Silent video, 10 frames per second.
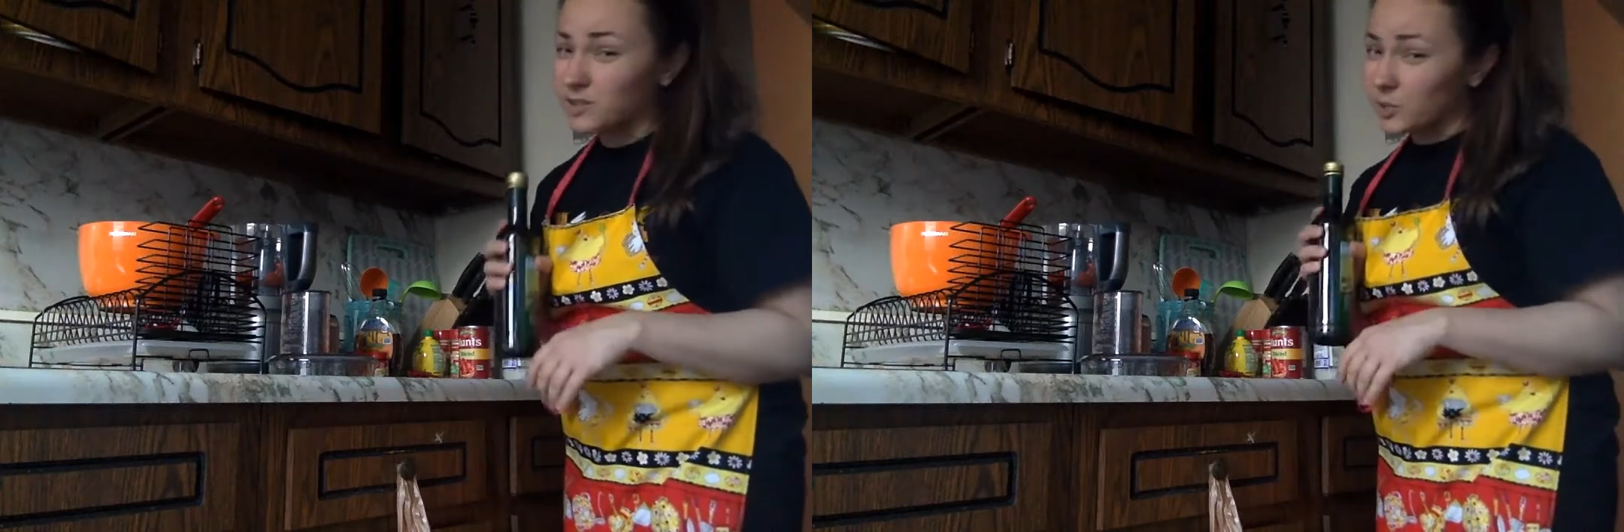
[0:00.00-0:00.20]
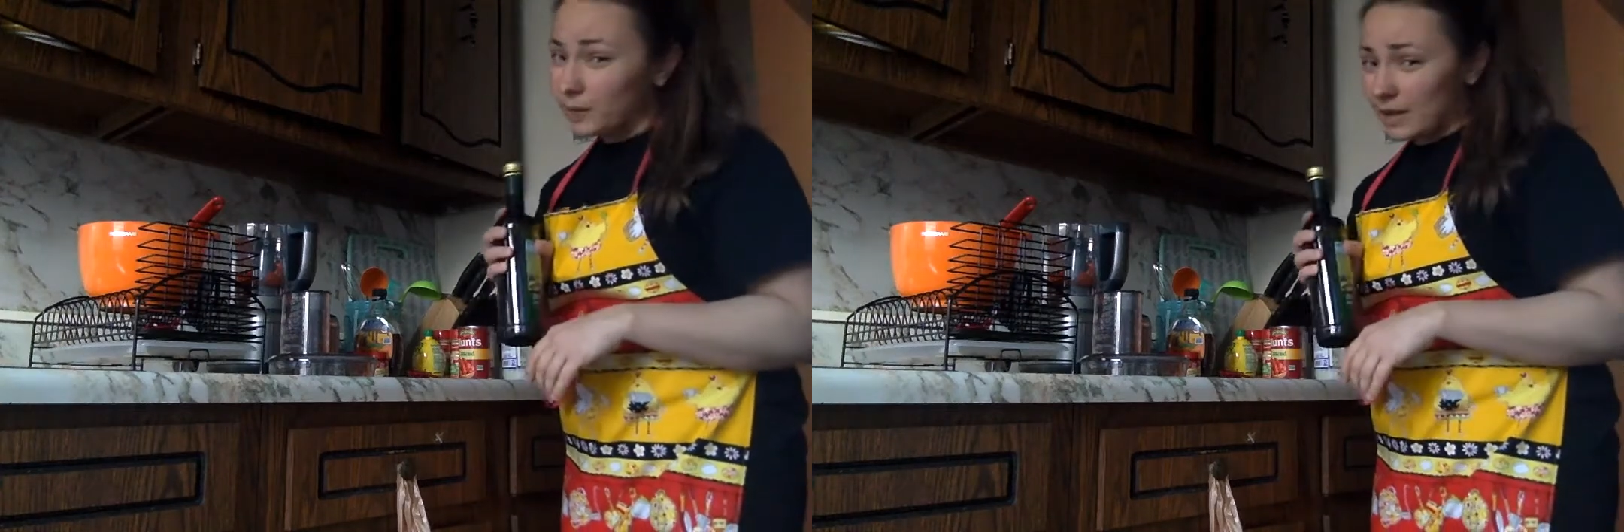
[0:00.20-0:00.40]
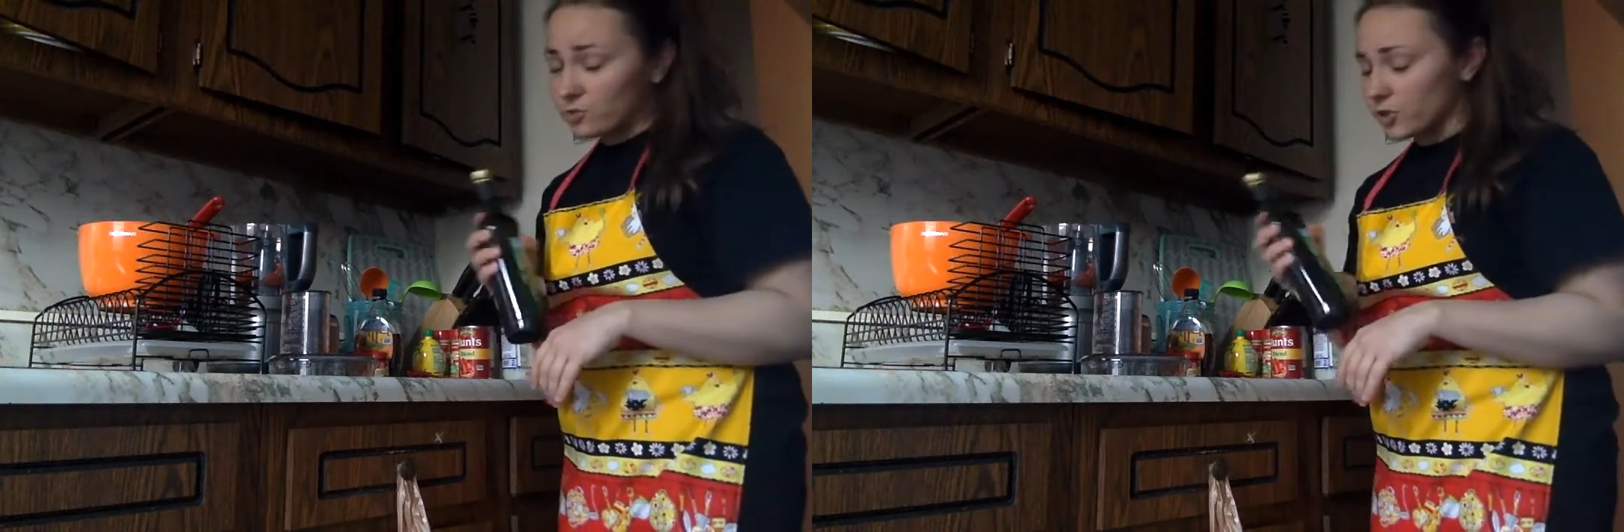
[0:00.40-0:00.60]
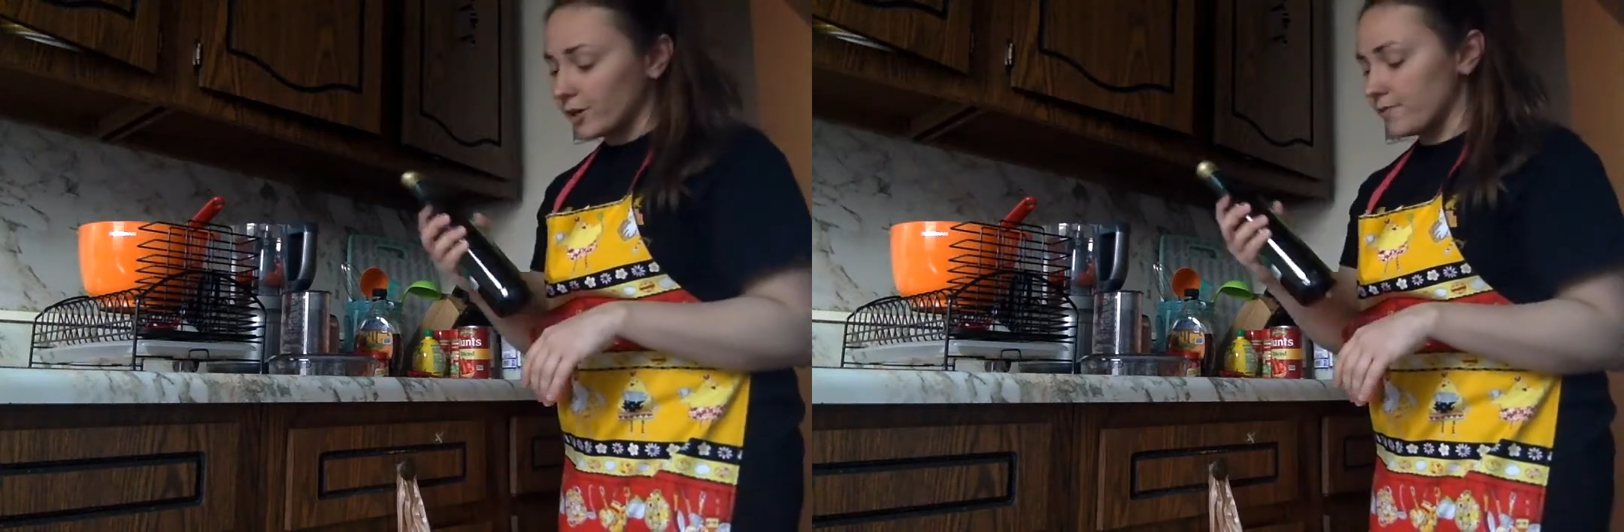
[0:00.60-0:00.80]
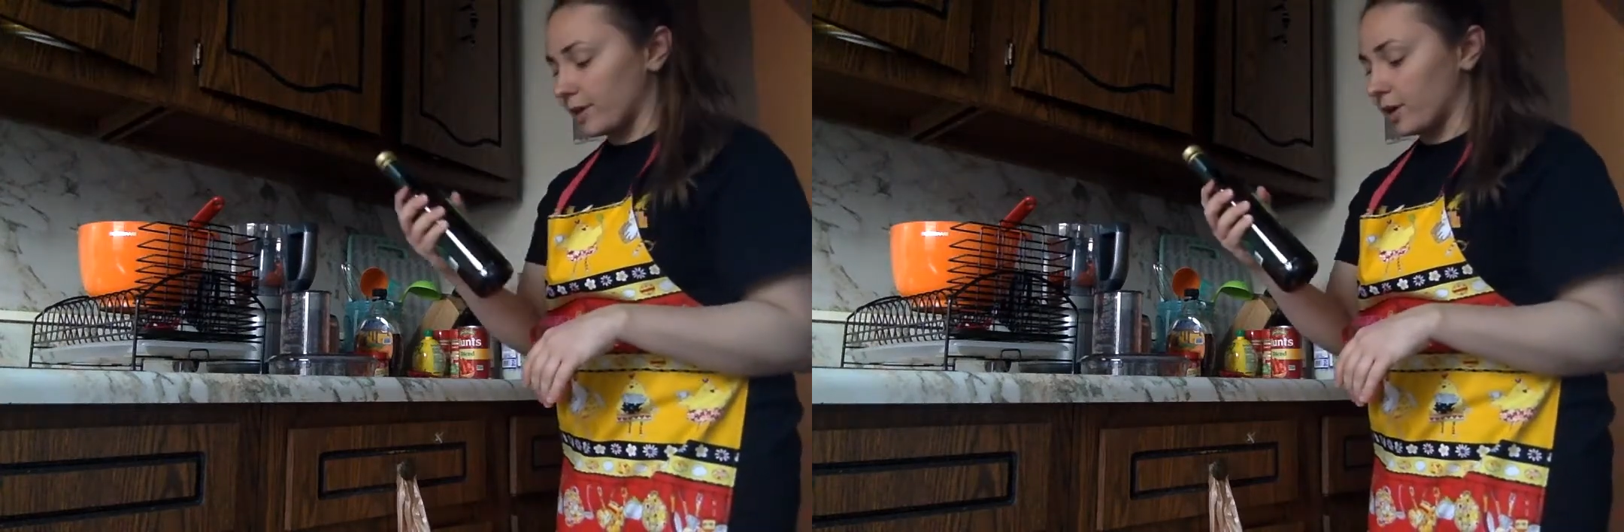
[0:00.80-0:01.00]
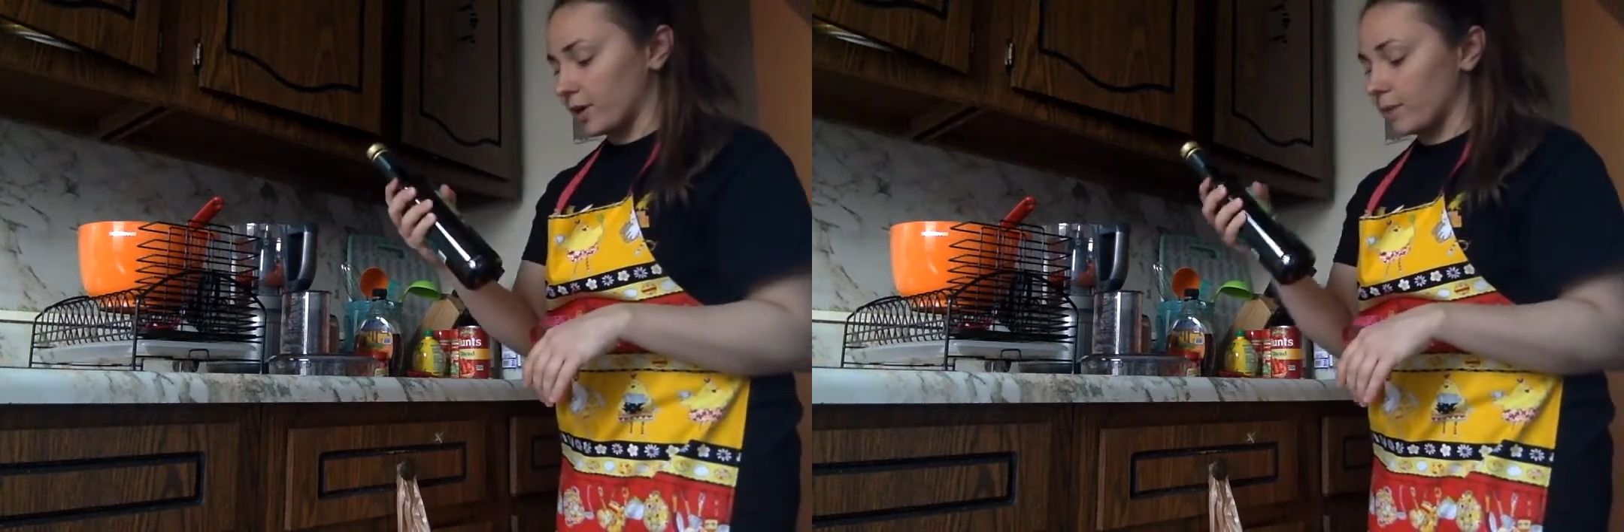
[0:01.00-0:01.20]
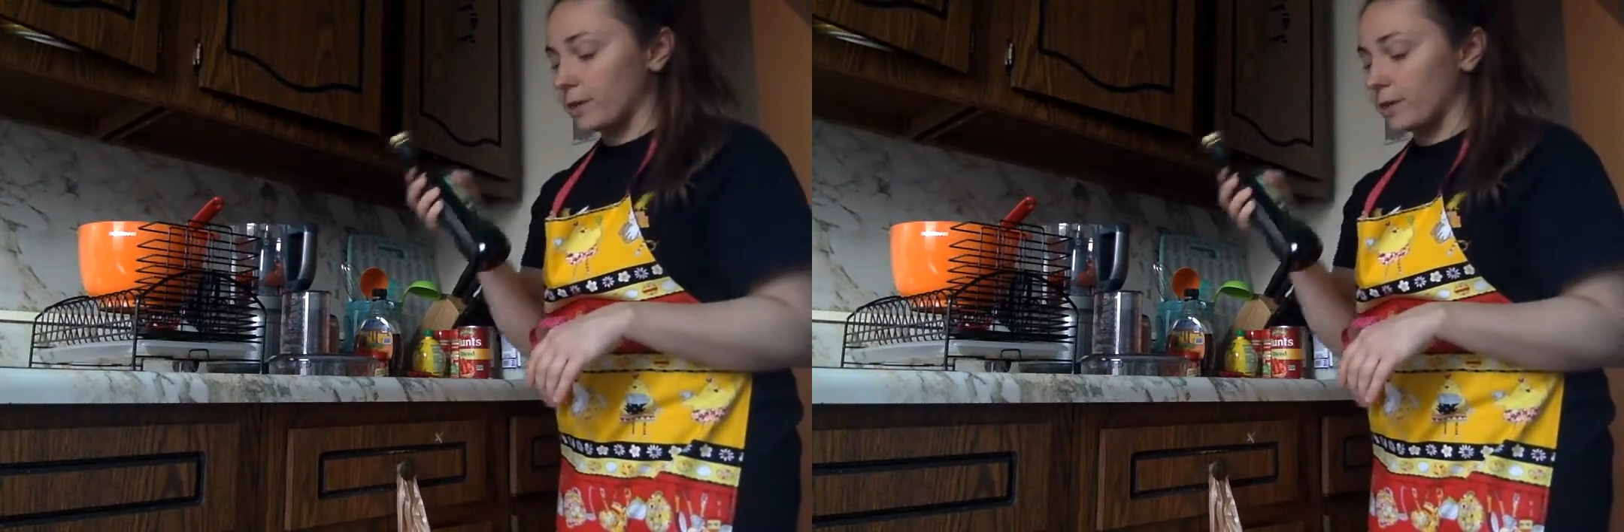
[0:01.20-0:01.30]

I don't have sherry vinegar,